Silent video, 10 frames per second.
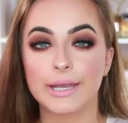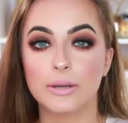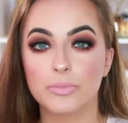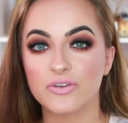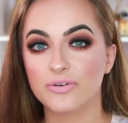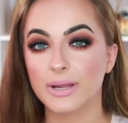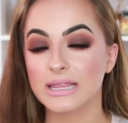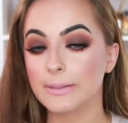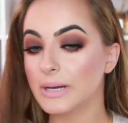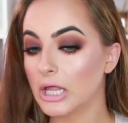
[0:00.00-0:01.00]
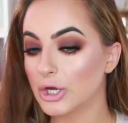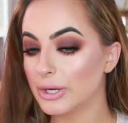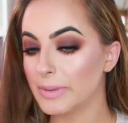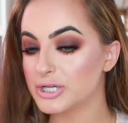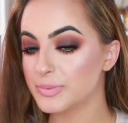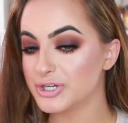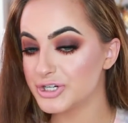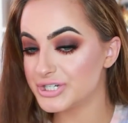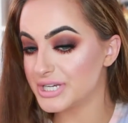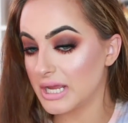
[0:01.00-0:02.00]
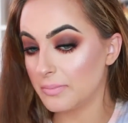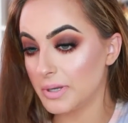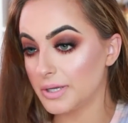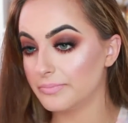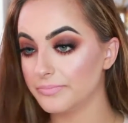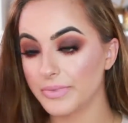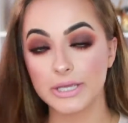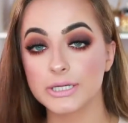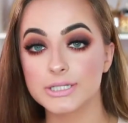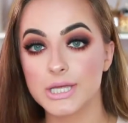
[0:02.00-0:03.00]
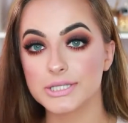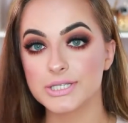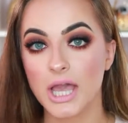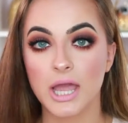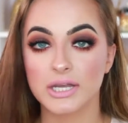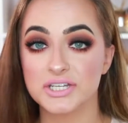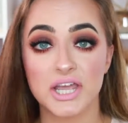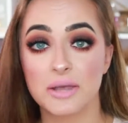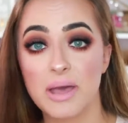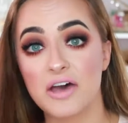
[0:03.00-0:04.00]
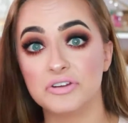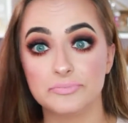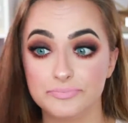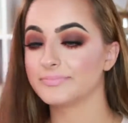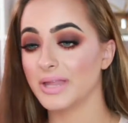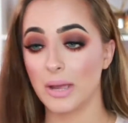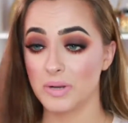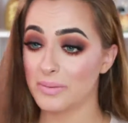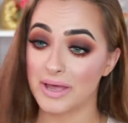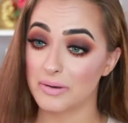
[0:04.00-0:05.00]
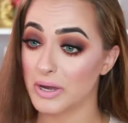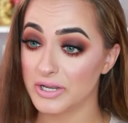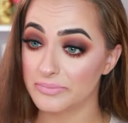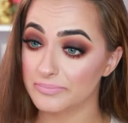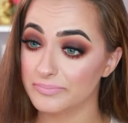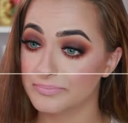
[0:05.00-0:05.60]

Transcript: I didn't mean for my lip color to match my shirt today, but I guess that's the kind of day I'm having. I'm not mad about it.